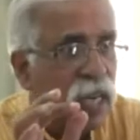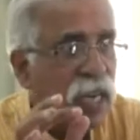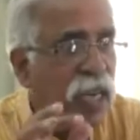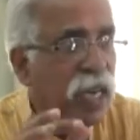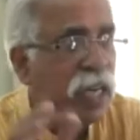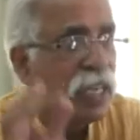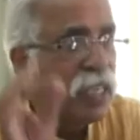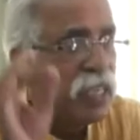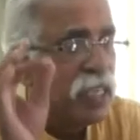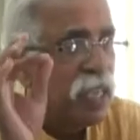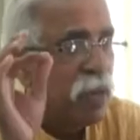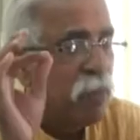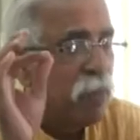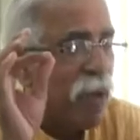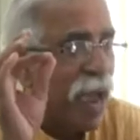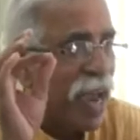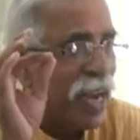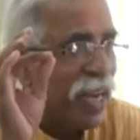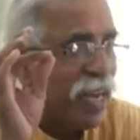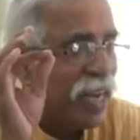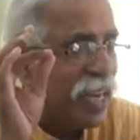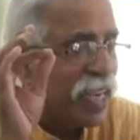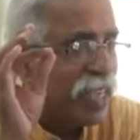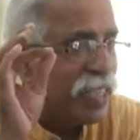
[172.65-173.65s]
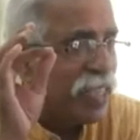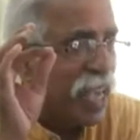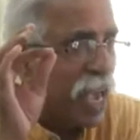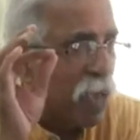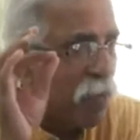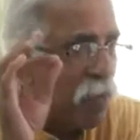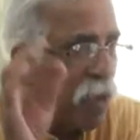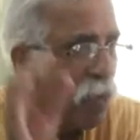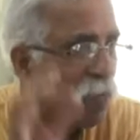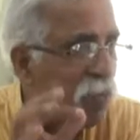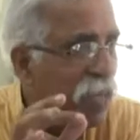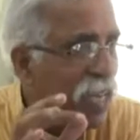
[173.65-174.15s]
It is a mining is
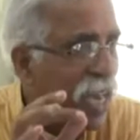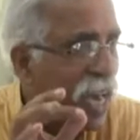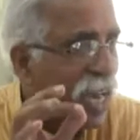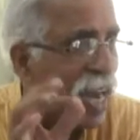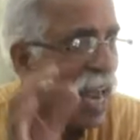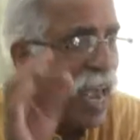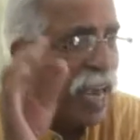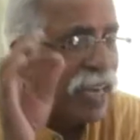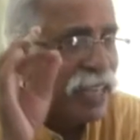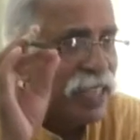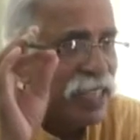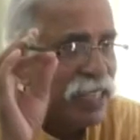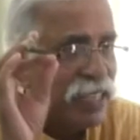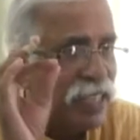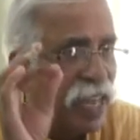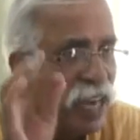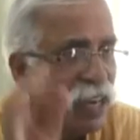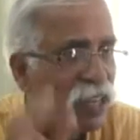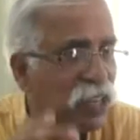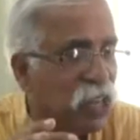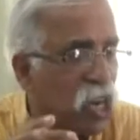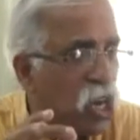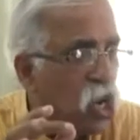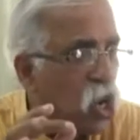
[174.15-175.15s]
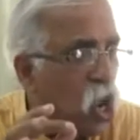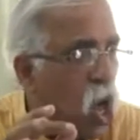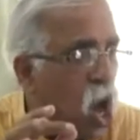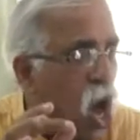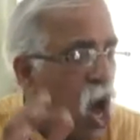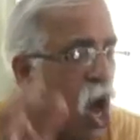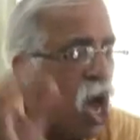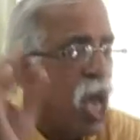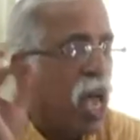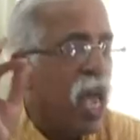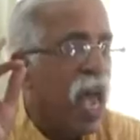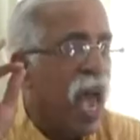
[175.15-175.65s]
MMDR Act, a central
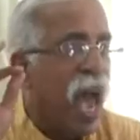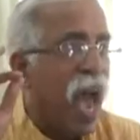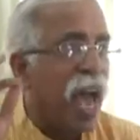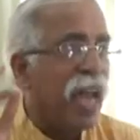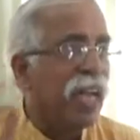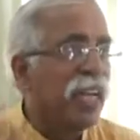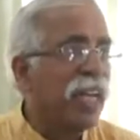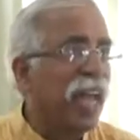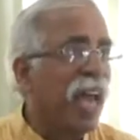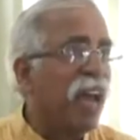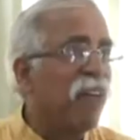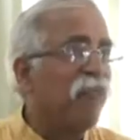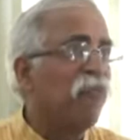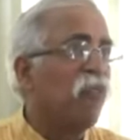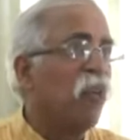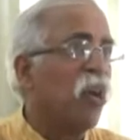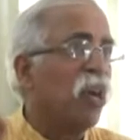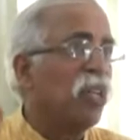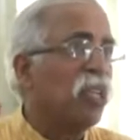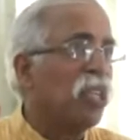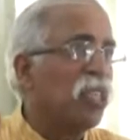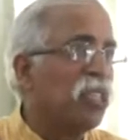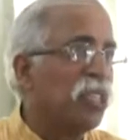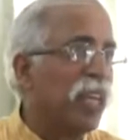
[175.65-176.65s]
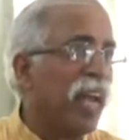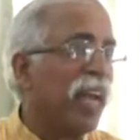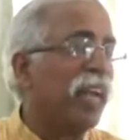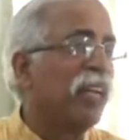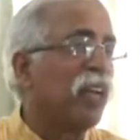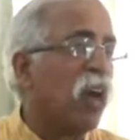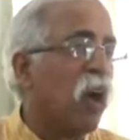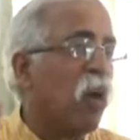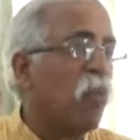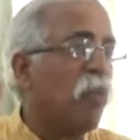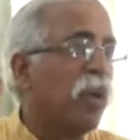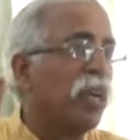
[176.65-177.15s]
law, and therefore the state
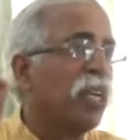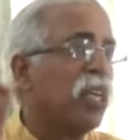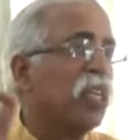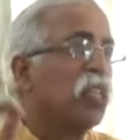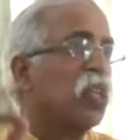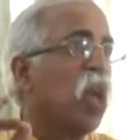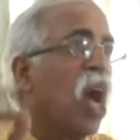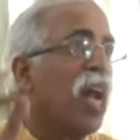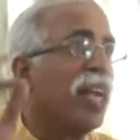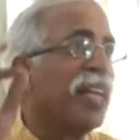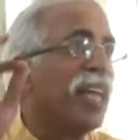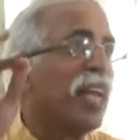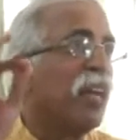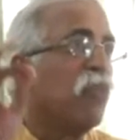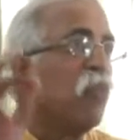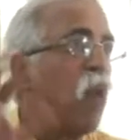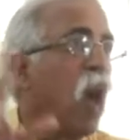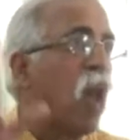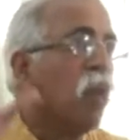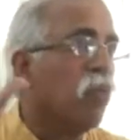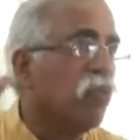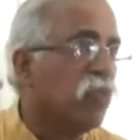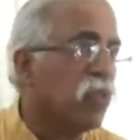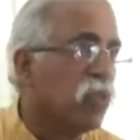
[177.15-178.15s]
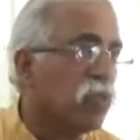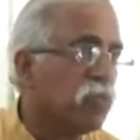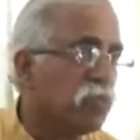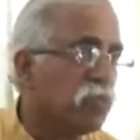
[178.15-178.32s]
government is not involved.